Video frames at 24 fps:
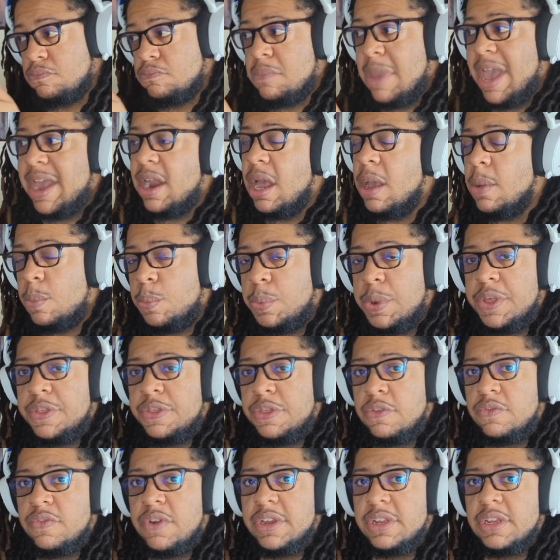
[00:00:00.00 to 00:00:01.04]
met up
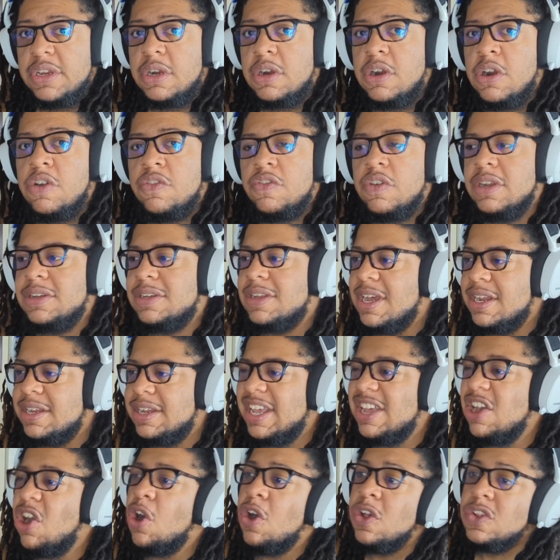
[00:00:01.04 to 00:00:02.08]
with the Riddler
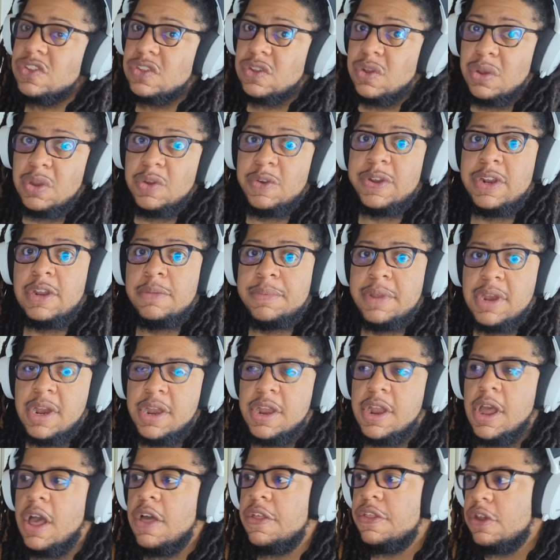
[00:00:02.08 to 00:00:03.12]
redundant. Also, it would have been
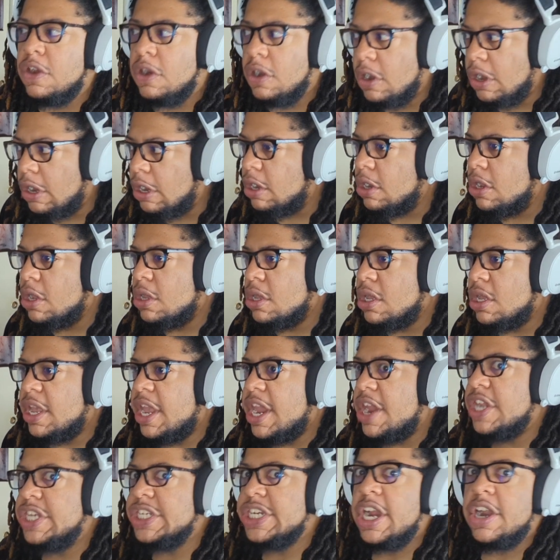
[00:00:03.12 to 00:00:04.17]
another
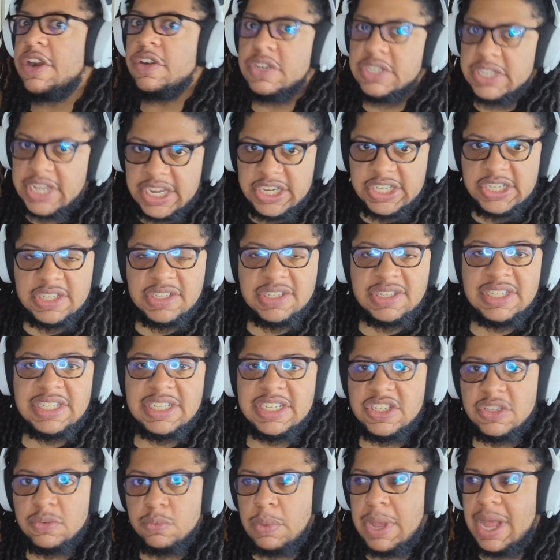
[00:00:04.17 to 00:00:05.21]
interrogation
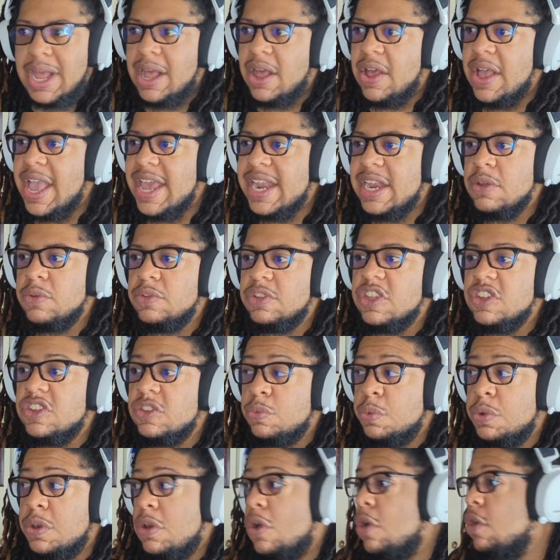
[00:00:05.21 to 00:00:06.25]
scene as well, and it,
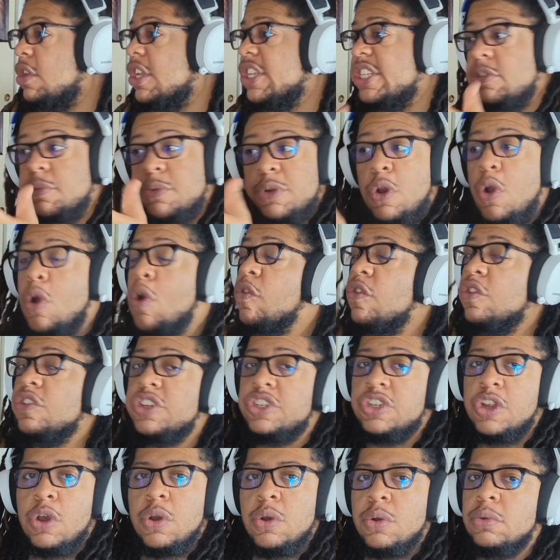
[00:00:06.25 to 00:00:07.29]
this would this would have
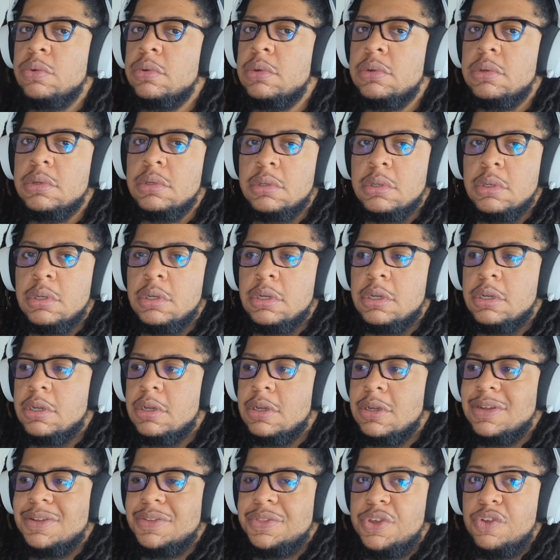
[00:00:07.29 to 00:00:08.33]
overshown
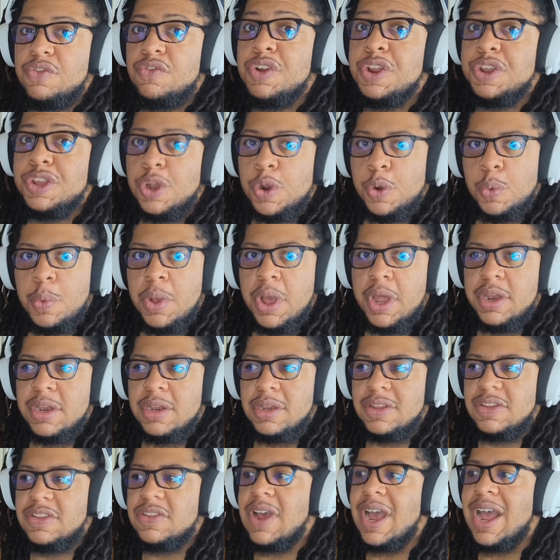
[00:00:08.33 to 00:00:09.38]
the Riddler one.
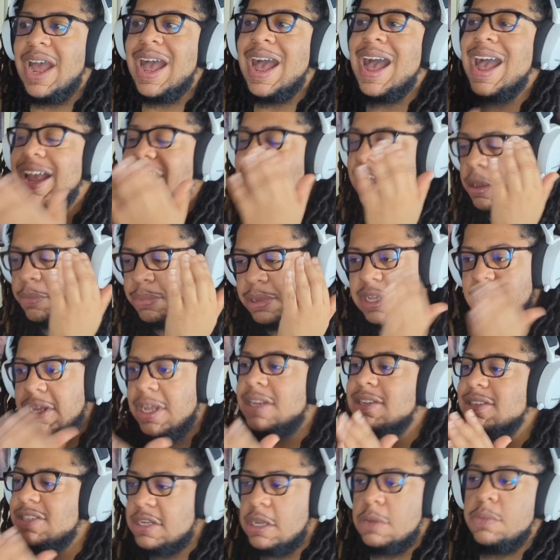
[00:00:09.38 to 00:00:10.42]
So I, I
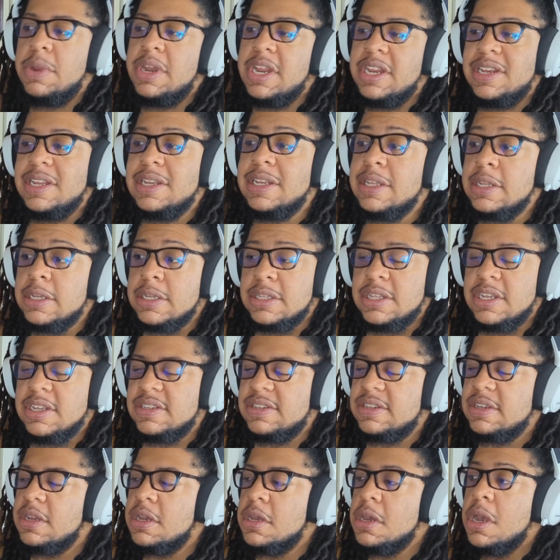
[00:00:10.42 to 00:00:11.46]
completely understand why they deleted
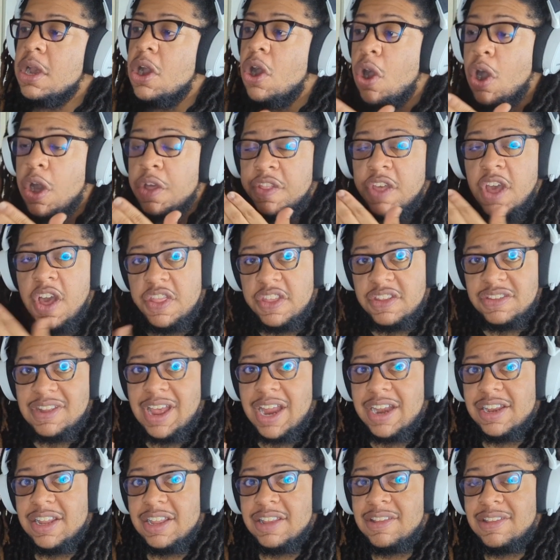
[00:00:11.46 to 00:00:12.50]
this. On the other
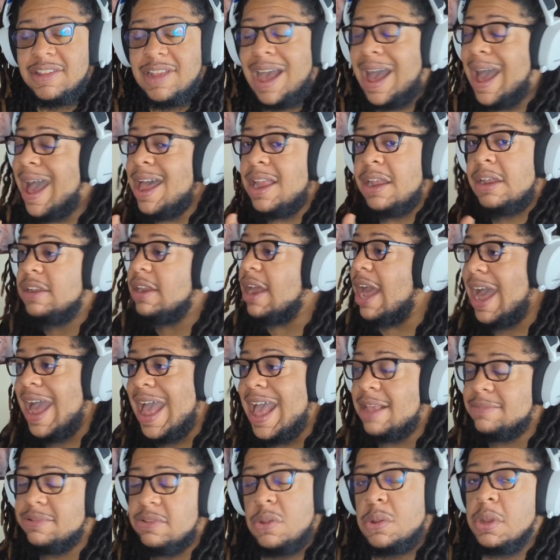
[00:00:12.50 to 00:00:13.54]
side of this, I
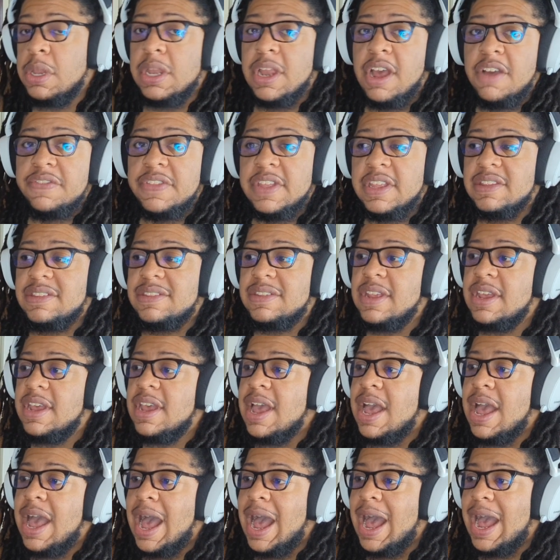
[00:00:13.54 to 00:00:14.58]
I absolutely love this.
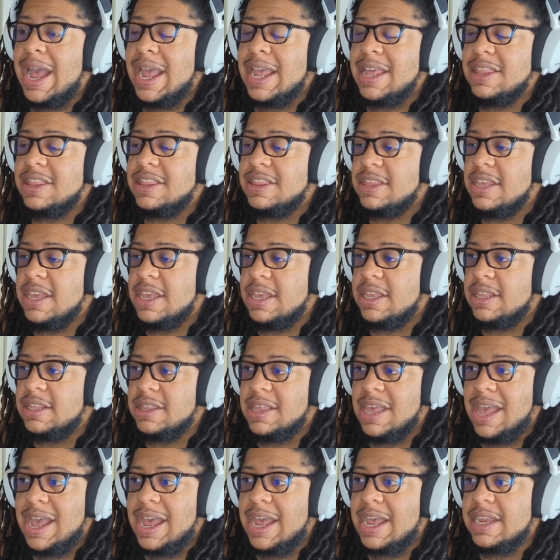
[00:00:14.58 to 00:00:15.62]
I
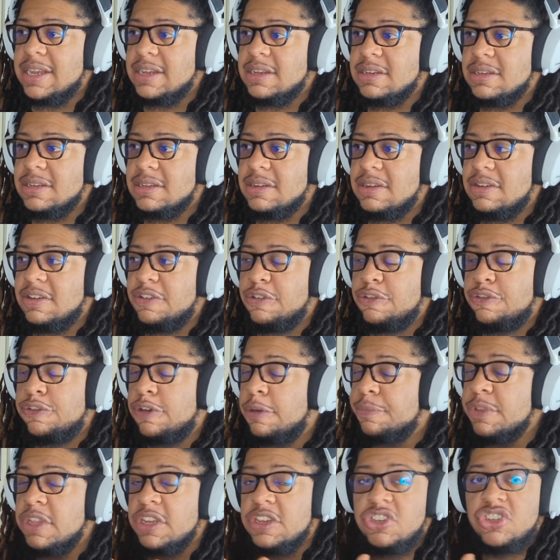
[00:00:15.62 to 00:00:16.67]
think that
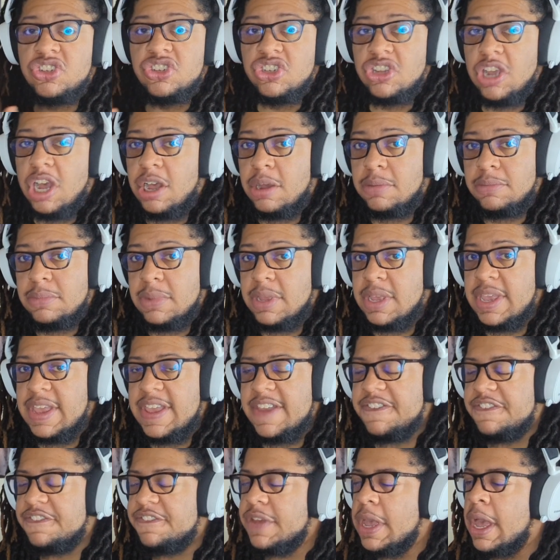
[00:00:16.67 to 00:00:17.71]
from the jump,
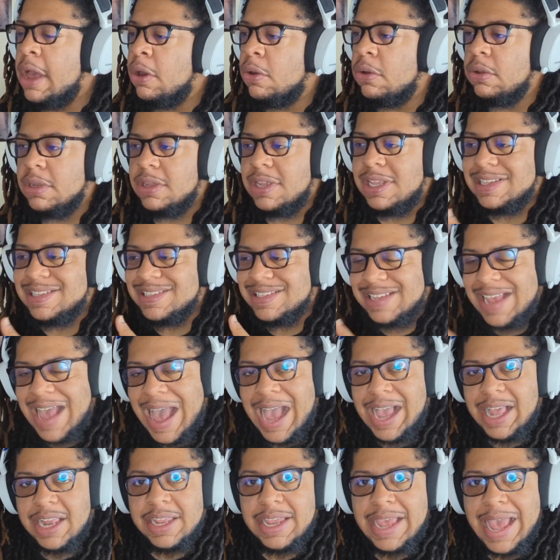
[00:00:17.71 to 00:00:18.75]
it felt
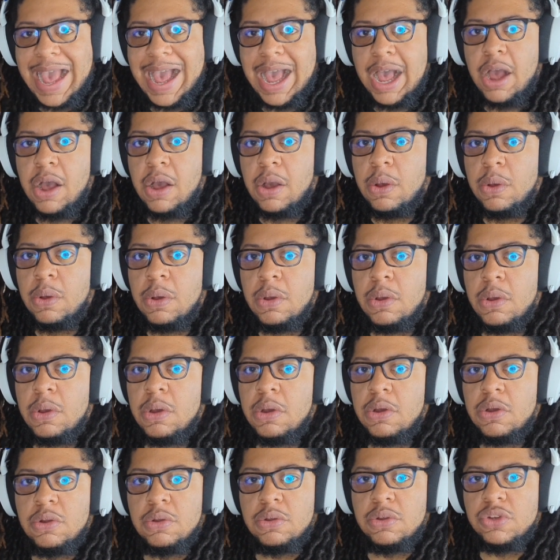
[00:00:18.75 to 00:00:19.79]
exactly how
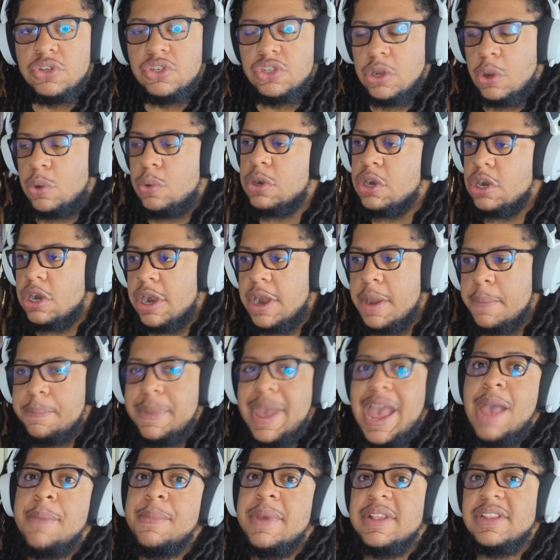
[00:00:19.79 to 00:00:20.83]
Joker and
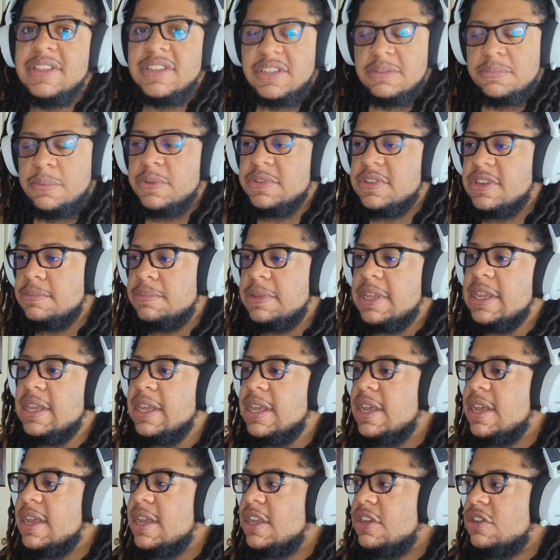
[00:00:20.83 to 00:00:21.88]
Batman is supposed to
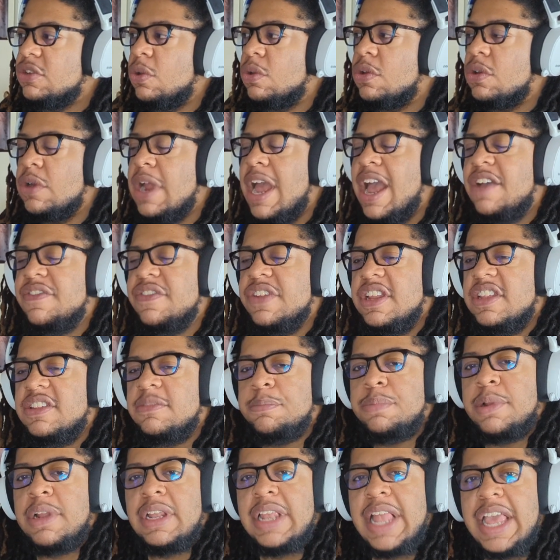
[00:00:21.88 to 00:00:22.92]
be. Joker having
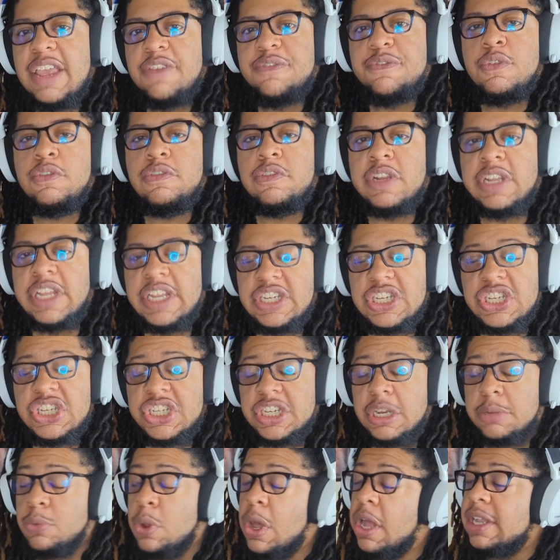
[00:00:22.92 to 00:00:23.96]
this playful
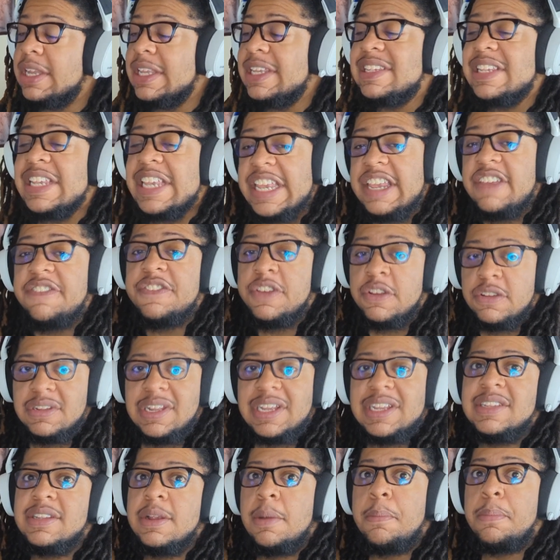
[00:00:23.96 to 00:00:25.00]
relationship. Well, at least he feels
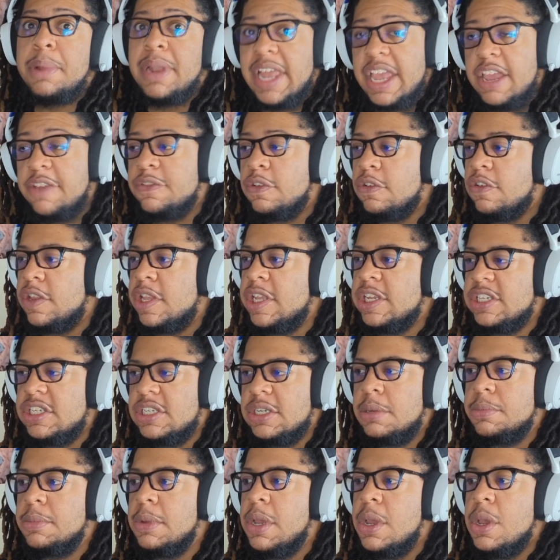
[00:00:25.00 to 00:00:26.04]
like it's a playful
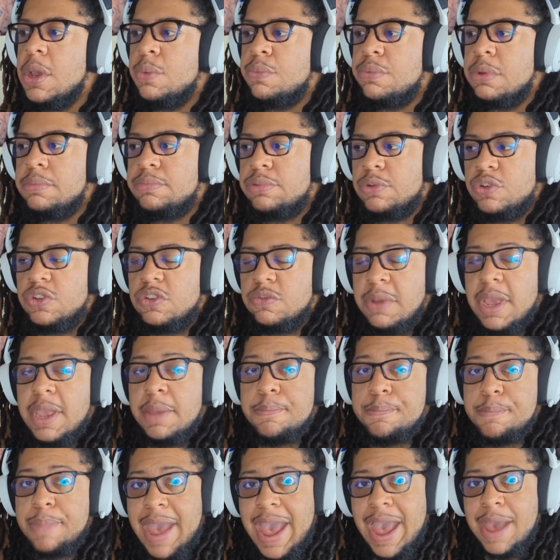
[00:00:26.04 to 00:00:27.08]
relationship with Bruce
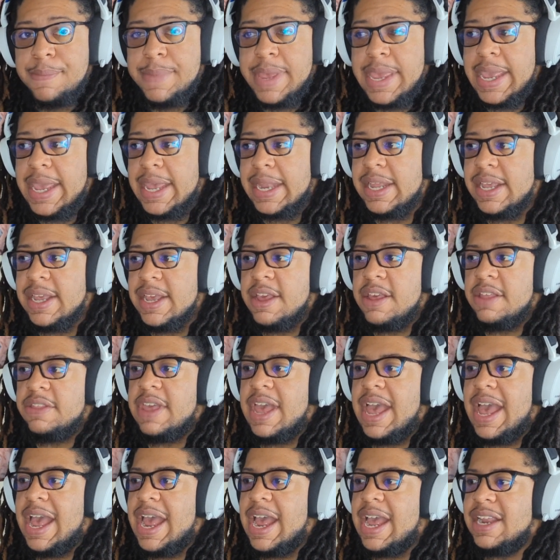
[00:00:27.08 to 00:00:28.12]
Wayne, Batman.
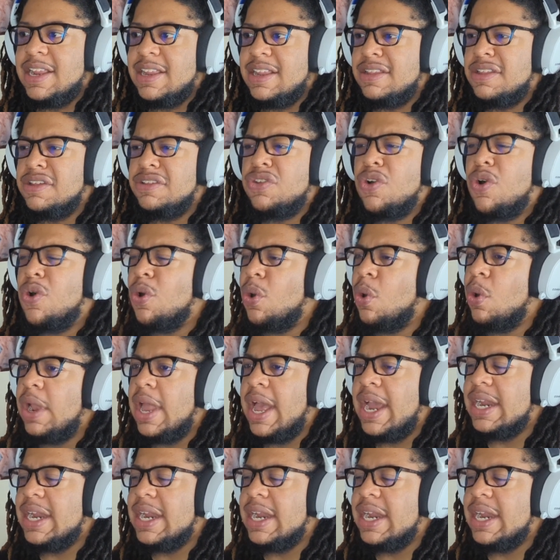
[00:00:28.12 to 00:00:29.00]
That the, the whole